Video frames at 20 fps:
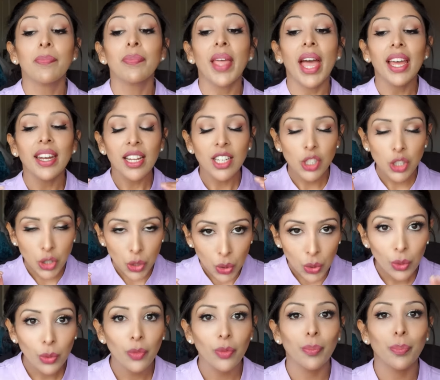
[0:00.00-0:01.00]
And I
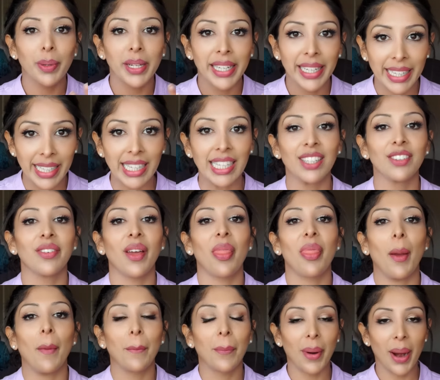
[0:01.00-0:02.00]
do believe
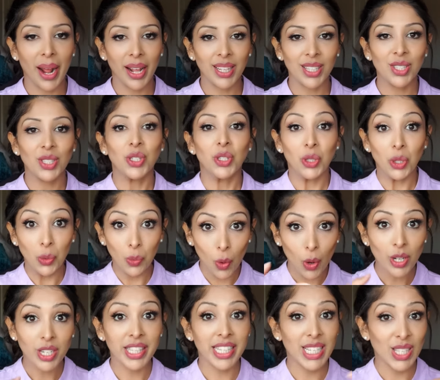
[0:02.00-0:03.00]
that brands do
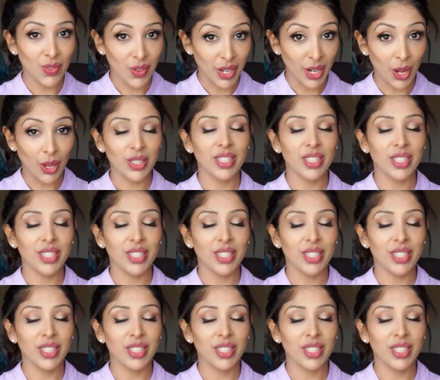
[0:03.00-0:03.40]
watch these videos,